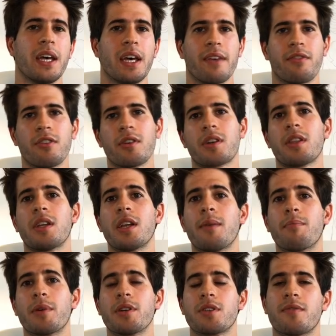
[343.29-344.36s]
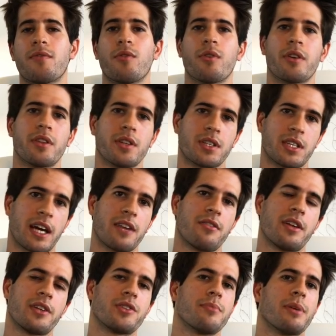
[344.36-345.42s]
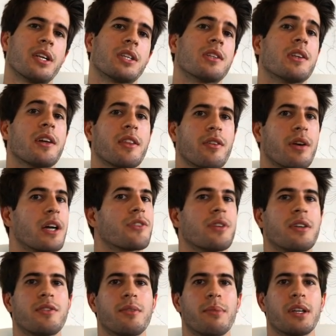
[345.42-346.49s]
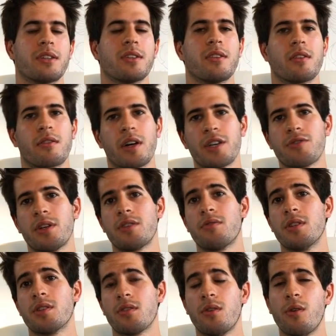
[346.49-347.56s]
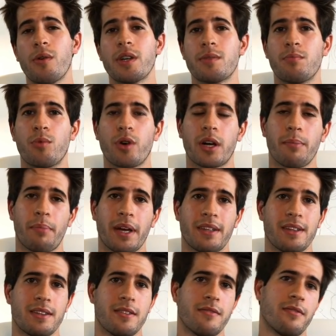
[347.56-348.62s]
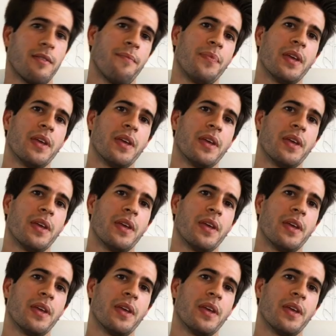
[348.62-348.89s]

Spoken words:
If you look at the numbers for the standard entry medicine and the graduate entry is always more competitive.